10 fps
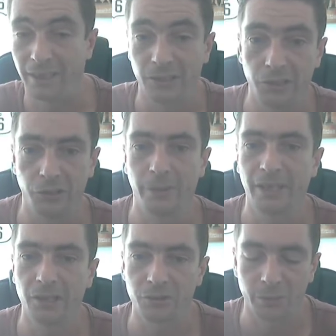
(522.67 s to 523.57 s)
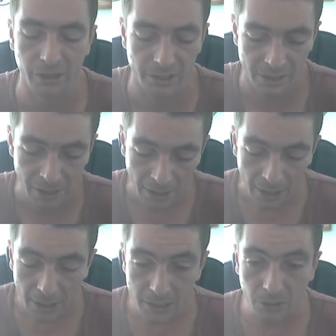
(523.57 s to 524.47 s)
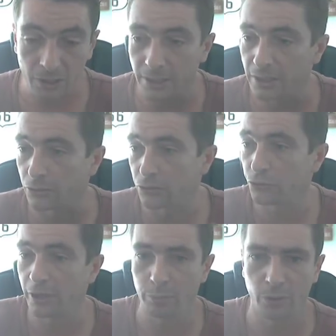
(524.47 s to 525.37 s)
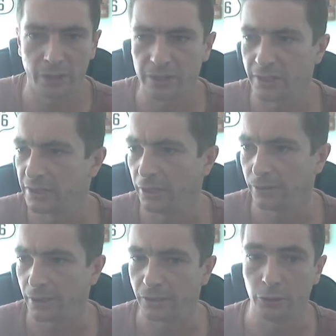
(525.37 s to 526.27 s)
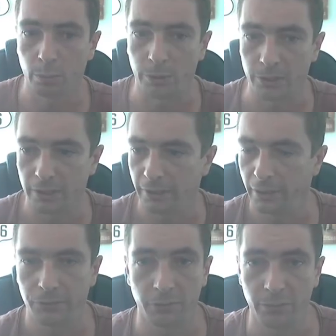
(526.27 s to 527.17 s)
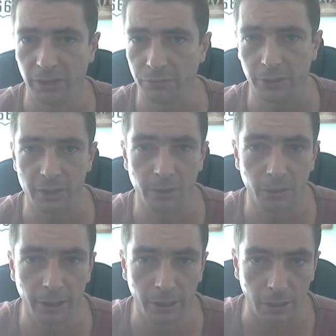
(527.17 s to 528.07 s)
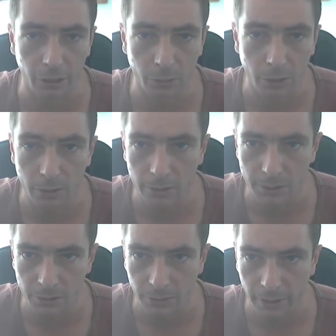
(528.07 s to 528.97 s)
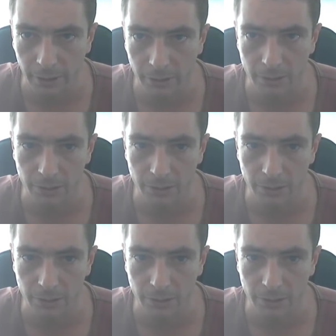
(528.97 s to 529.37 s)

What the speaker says: continue engaging with us. So guys, there's 3 bonuses there that you'll personally get from me for this plugin. You'll also get,